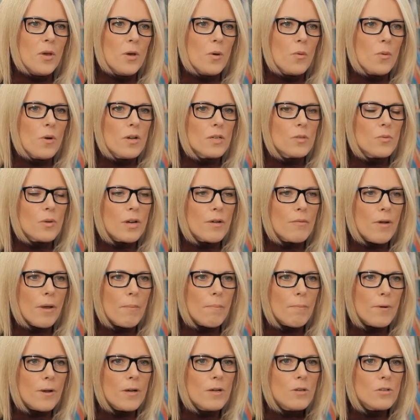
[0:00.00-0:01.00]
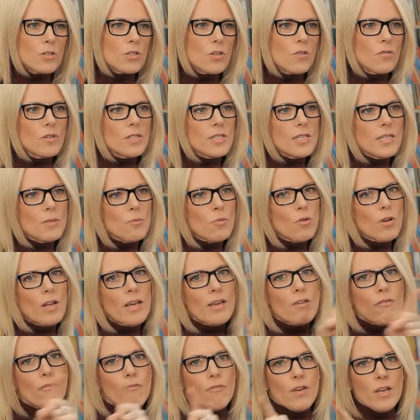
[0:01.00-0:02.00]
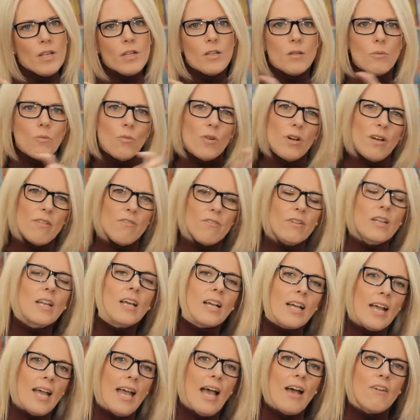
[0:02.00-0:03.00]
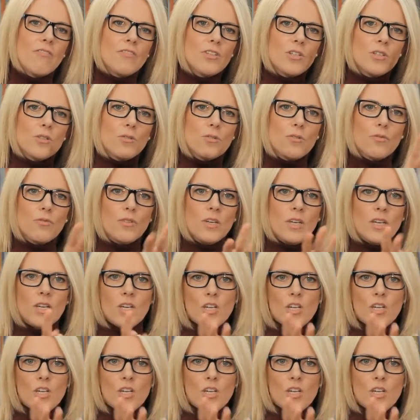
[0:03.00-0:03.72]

Whereas when I write prose novels, it's more like a film where I feel like I have to sort of